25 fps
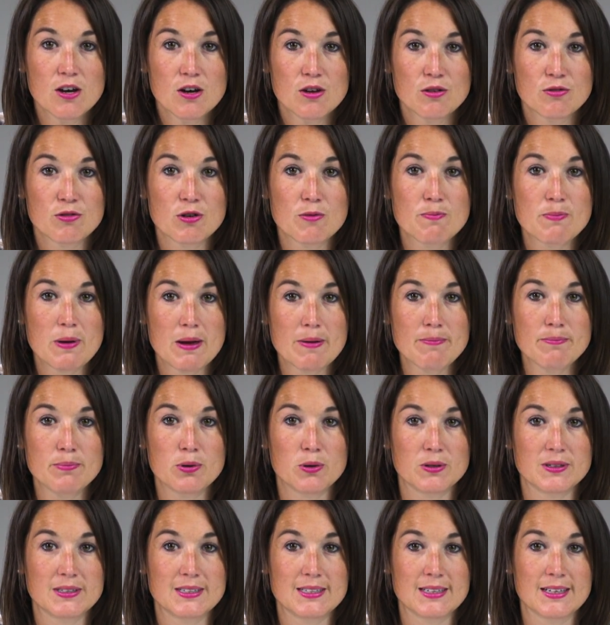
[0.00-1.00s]
through
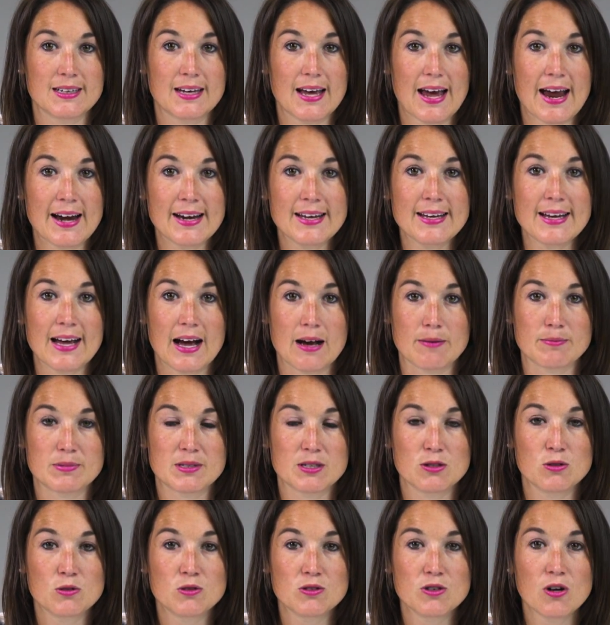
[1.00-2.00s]
pinpointing any gaps
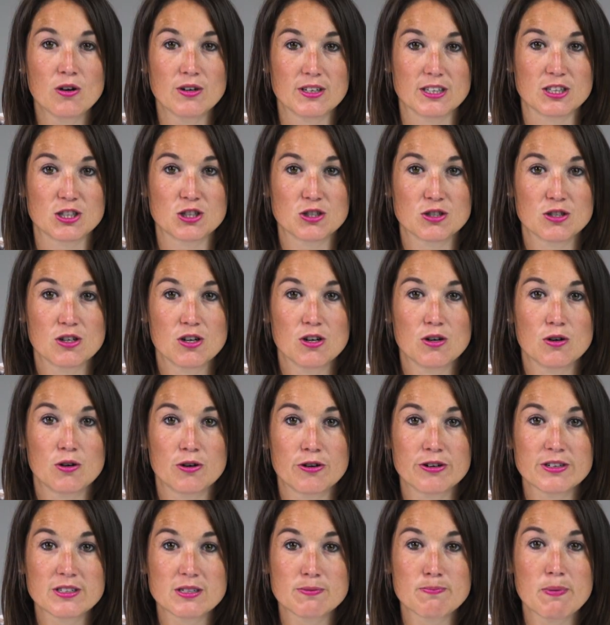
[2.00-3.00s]
in your knowledge
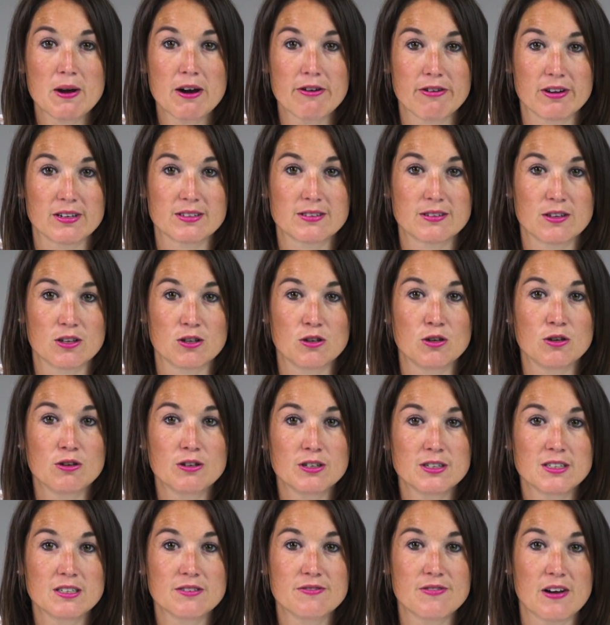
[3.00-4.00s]
or experience that you
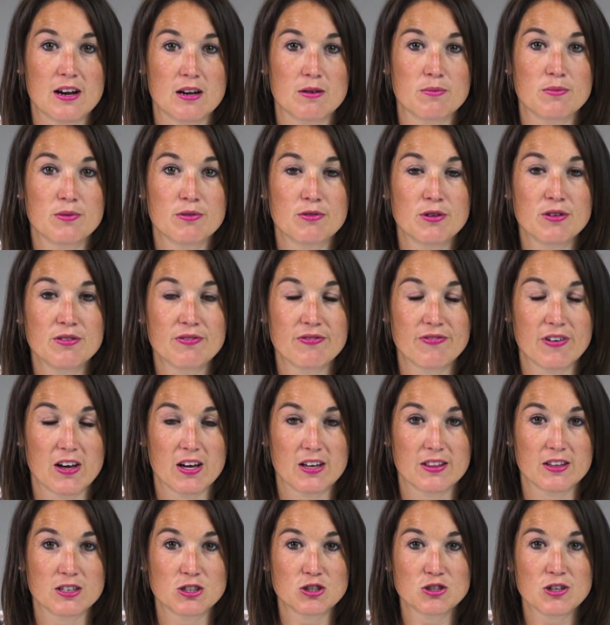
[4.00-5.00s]
could develop through
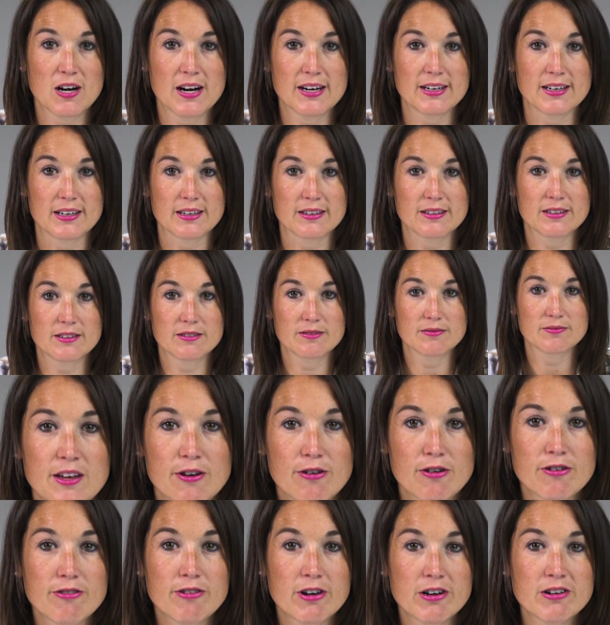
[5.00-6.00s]
further training.
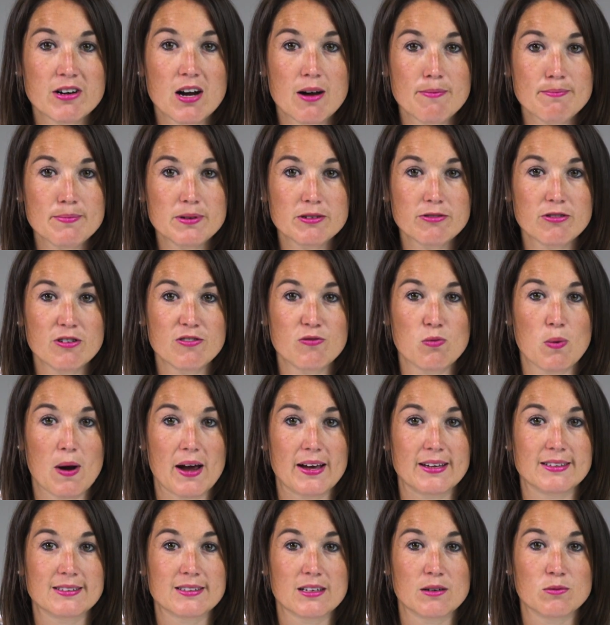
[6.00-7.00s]
There are a number of
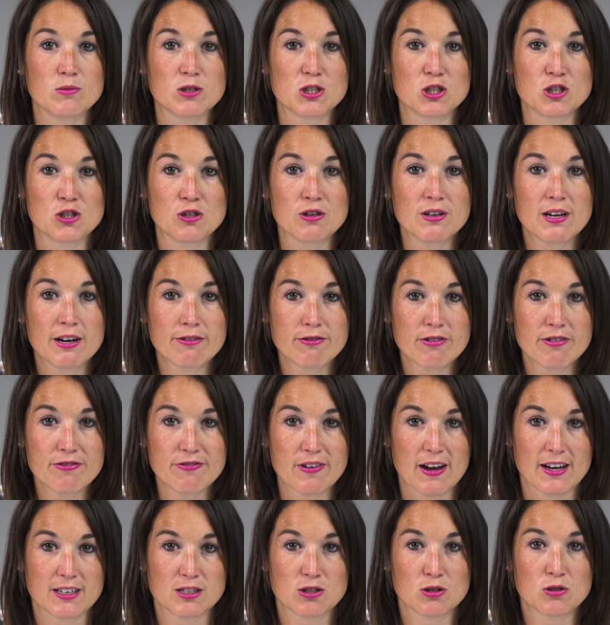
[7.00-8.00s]
ways in which you can
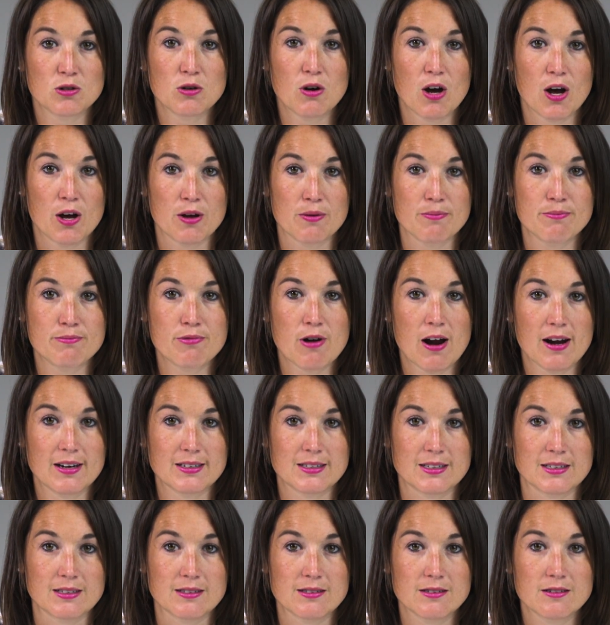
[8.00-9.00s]
reflect on your own
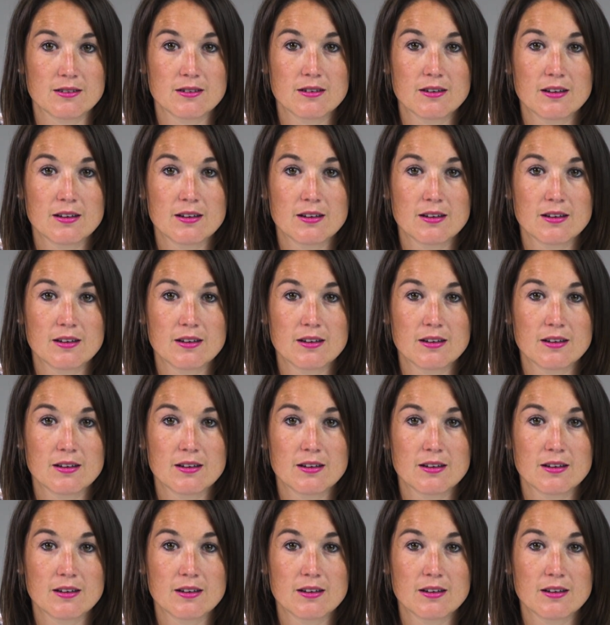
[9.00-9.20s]
practice,